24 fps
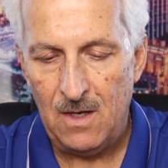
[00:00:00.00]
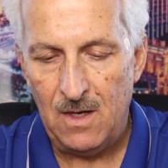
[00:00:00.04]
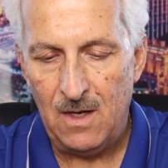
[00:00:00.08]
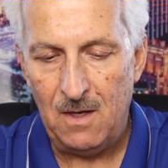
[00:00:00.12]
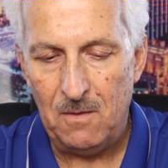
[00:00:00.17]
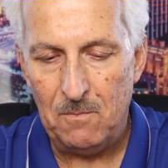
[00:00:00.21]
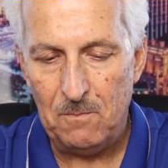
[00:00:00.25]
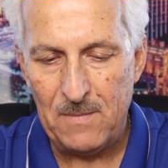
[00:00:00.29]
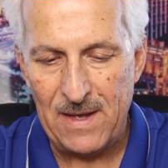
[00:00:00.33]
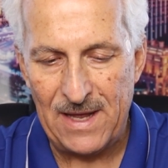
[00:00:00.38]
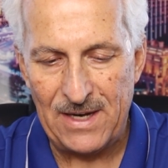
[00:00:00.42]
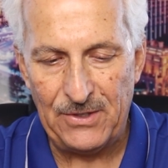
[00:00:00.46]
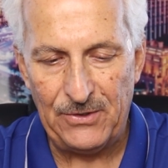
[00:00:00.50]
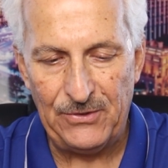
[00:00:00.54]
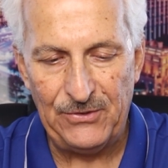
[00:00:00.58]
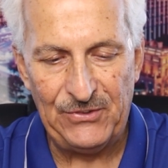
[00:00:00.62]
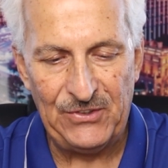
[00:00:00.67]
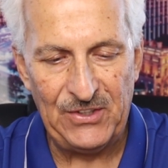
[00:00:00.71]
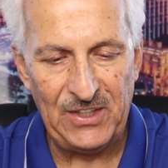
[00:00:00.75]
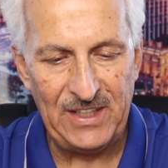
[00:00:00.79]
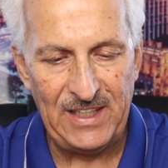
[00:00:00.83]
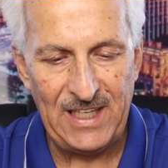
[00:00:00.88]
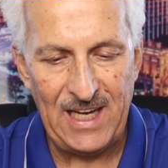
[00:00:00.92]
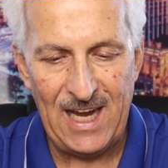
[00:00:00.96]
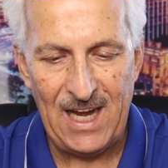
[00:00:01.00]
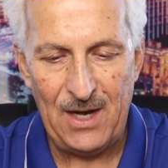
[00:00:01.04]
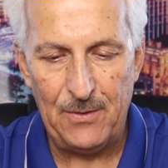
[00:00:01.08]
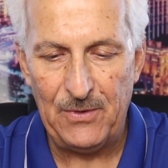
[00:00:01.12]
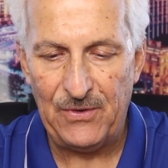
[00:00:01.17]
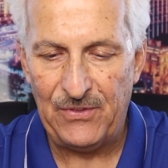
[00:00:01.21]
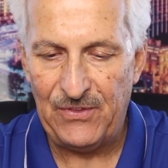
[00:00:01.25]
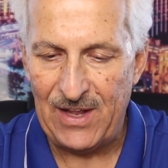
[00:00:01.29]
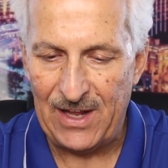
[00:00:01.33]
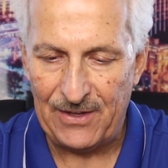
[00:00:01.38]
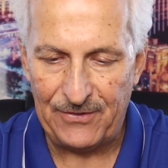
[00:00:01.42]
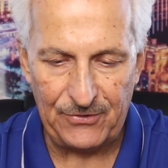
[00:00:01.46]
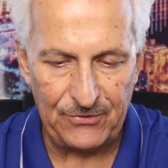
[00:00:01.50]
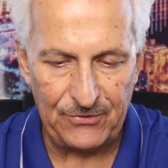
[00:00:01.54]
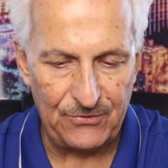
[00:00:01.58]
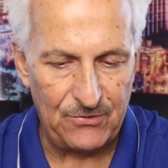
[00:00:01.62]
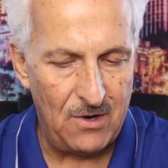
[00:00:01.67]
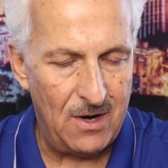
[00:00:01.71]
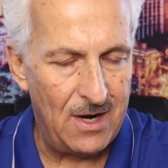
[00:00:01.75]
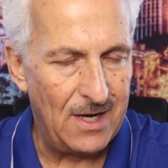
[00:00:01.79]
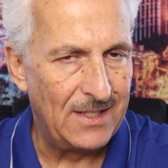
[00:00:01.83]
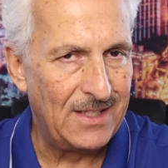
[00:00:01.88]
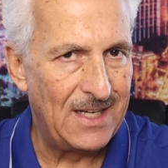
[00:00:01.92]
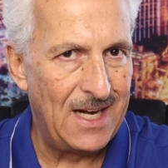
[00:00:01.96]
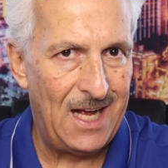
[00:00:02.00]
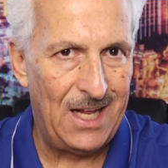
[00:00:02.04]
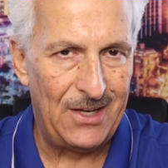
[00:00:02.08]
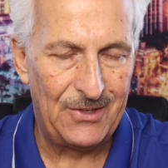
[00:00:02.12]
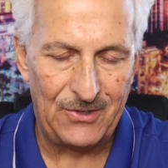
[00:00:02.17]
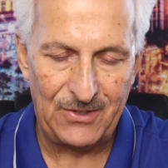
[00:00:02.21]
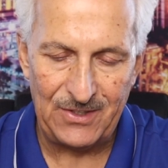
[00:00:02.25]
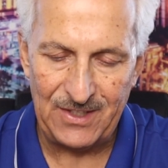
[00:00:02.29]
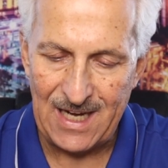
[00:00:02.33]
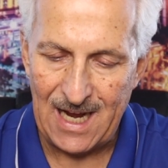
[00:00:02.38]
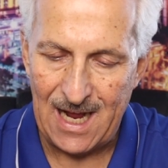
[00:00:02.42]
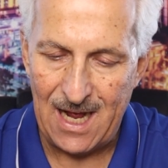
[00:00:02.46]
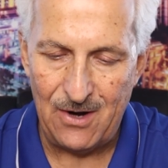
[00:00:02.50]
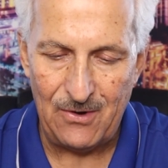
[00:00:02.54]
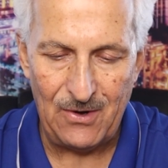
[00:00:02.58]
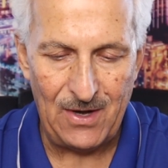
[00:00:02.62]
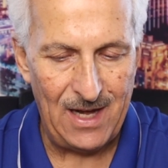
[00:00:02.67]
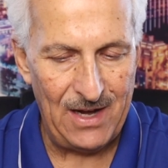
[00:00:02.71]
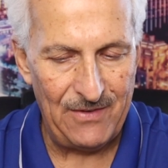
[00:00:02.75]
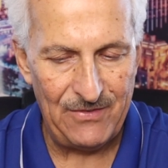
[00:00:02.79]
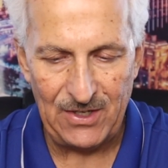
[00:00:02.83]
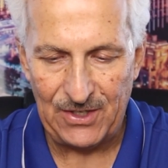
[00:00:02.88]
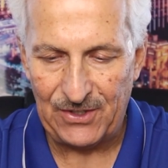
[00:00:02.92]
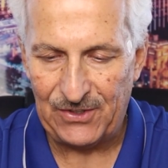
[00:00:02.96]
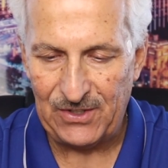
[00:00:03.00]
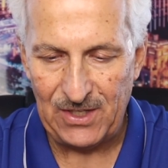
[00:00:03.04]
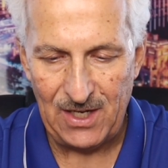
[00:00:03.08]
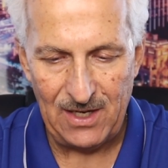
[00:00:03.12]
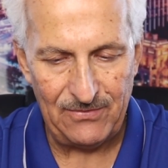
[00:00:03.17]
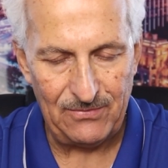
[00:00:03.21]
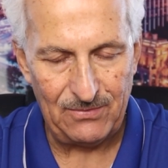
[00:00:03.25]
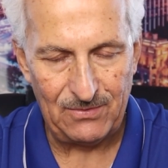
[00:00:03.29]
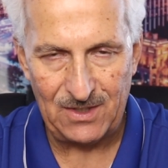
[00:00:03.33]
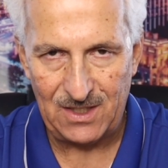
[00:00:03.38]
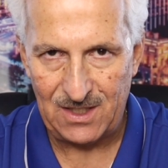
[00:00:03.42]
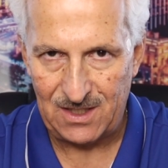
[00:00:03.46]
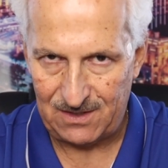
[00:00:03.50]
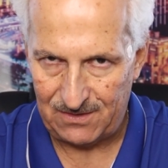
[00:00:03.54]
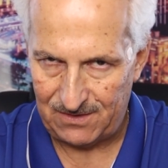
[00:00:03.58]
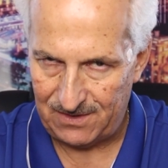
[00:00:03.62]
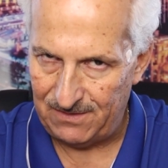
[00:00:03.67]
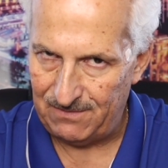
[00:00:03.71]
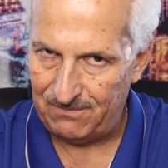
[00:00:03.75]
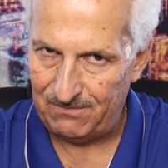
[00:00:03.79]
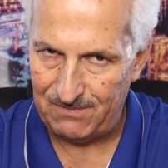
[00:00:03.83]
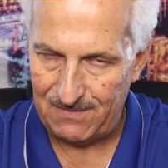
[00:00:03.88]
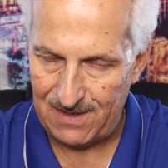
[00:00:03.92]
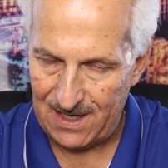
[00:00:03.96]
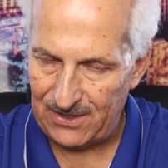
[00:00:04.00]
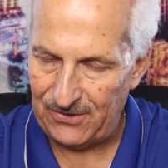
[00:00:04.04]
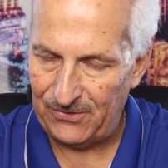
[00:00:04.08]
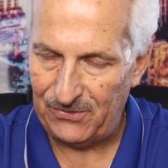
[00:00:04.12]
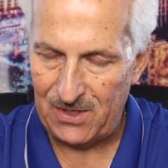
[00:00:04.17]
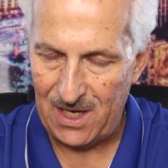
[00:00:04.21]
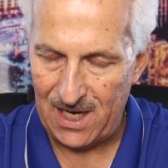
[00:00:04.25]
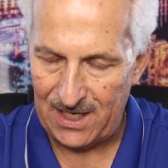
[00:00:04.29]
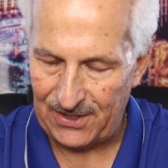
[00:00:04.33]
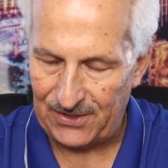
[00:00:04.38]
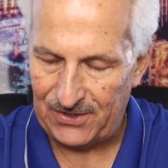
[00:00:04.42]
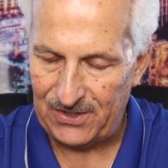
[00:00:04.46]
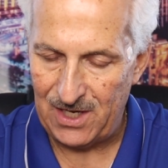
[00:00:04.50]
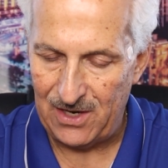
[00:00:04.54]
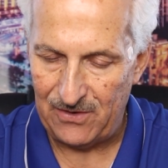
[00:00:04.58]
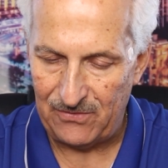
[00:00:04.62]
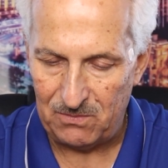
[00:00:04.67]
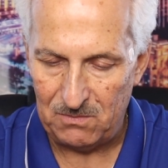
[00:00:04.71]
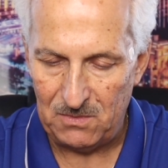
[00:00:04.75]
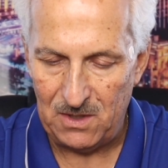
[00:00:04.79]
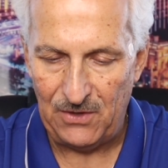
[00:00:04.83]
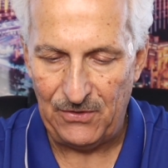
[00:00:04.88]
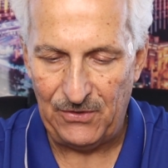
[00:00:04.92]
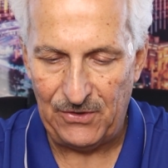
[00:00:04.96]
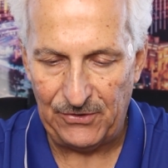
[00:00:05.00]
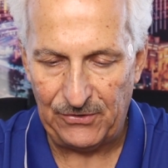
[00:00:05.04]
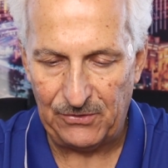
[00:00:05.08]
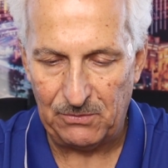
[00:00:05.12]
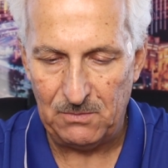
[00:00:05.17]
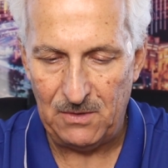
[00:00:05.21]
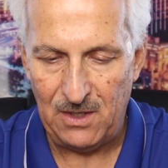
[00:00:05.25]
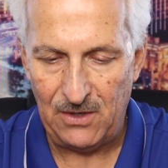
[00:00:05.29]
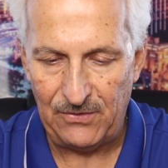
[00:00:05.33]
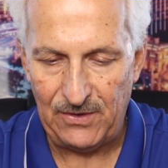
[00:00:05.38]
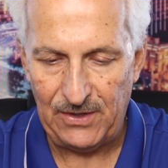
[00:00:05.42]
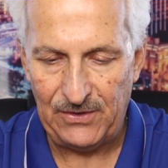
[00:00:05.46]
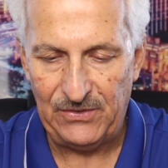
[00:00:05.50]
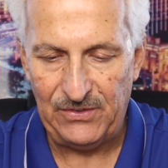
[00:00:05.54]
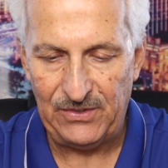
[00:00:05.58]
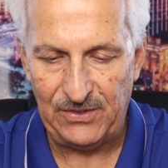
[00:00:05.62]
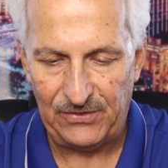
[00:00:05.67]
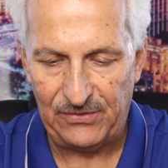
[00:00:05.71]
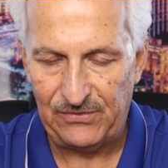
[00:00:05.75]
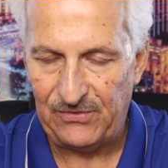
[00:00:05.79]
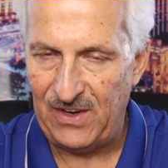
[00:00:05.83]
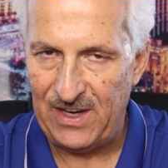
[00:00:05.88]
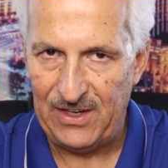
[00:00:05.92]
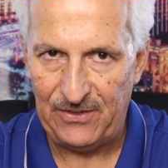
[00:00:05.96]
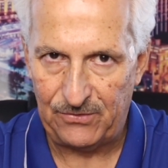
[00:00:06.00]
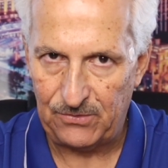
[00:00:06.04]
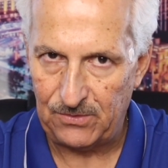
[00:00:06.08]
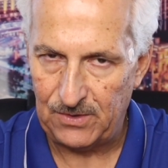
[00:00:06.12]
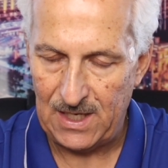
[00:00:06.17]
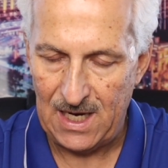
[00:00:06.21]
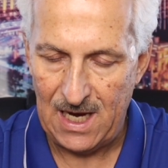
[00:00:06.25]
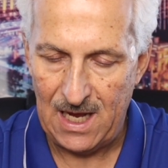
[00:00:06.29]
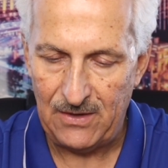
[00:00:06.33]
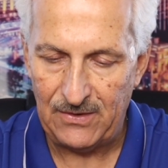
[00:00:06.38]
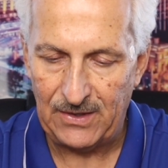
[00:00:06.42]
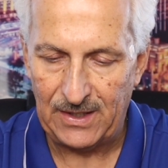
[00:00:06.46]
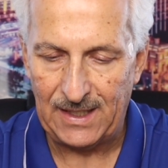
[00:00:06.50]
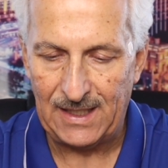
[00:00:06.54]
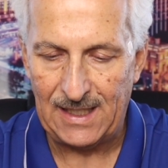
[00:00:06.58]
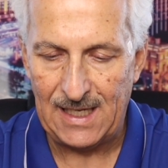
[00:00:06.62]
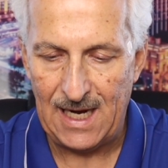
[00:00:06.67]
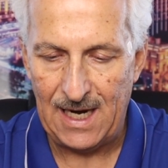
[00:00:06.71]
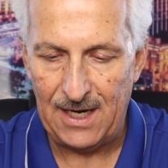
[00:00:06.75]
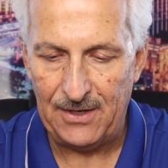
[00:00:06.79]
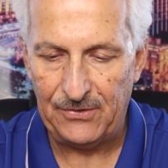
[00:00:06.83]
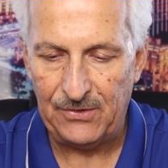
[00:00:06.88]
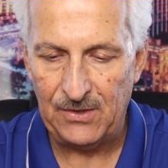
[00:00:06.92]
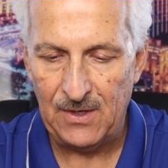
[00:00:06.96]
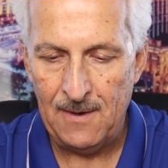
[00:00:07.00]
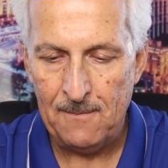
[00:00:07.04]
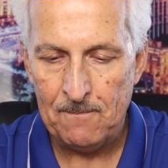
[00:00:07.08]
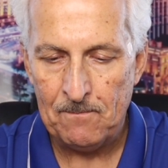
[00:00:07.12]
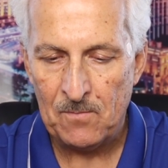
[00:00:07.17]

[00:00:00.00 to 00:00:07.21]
Metals today, with that strong dollar down, metals had a tough month this month. Let's just face reality, guys.